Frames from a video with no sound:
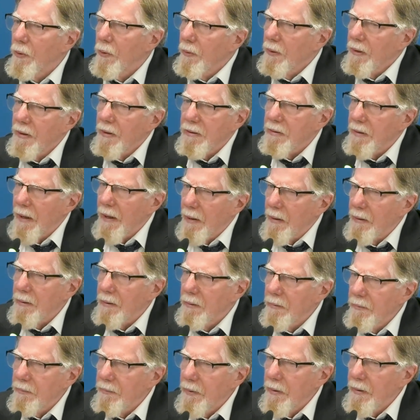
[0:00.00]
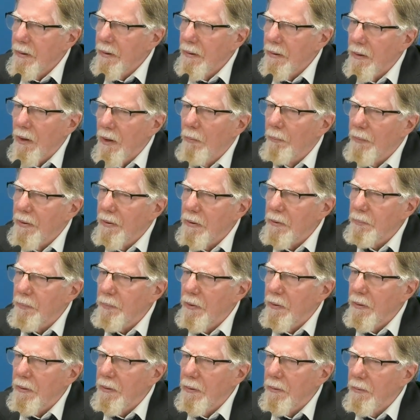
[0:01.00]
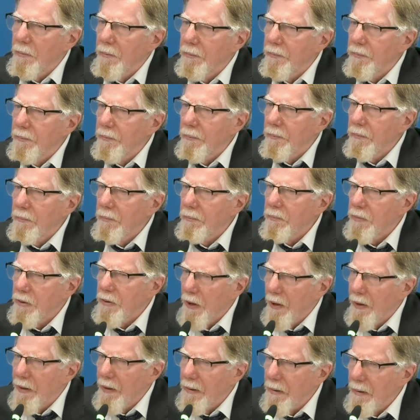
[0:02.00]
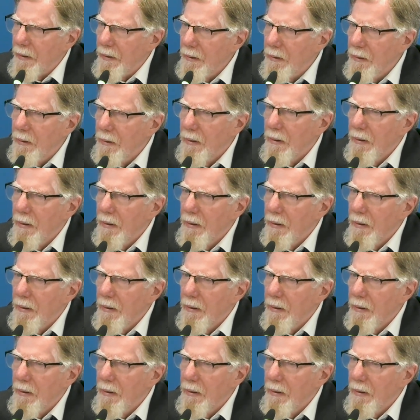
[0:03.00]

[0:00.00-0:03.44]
or the stand of the Communist Party of China.